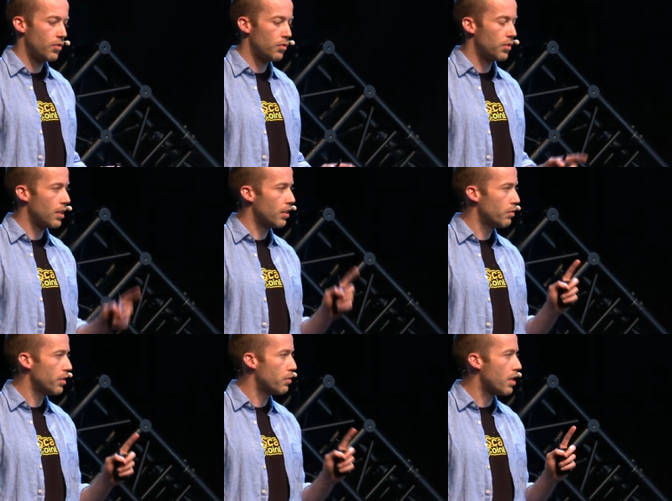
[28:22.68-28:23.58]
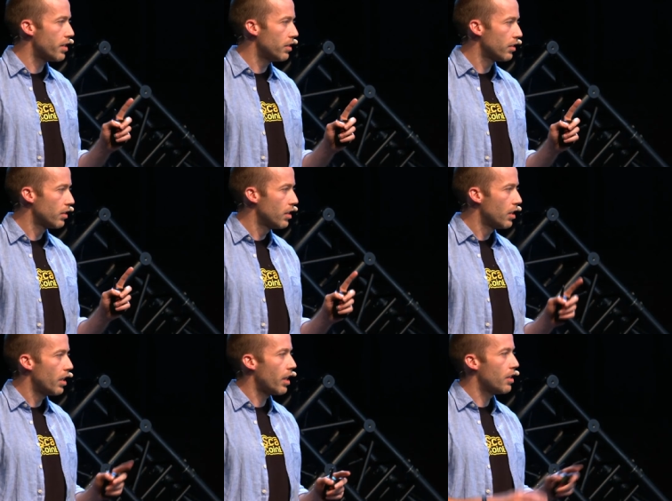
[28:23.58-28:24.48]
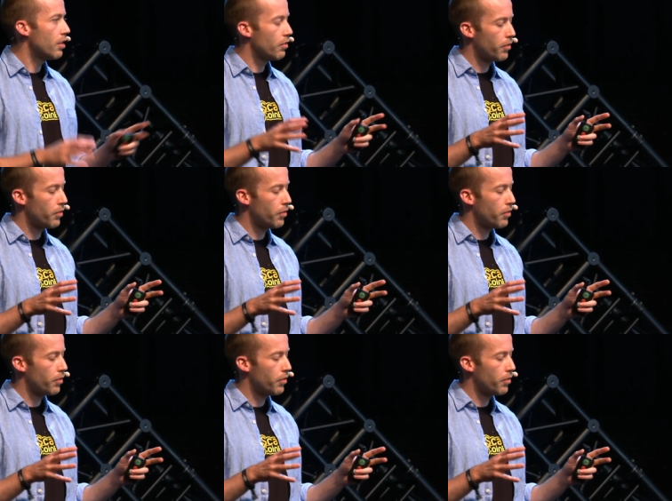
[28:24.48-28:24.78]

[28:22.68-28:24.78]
to start with one and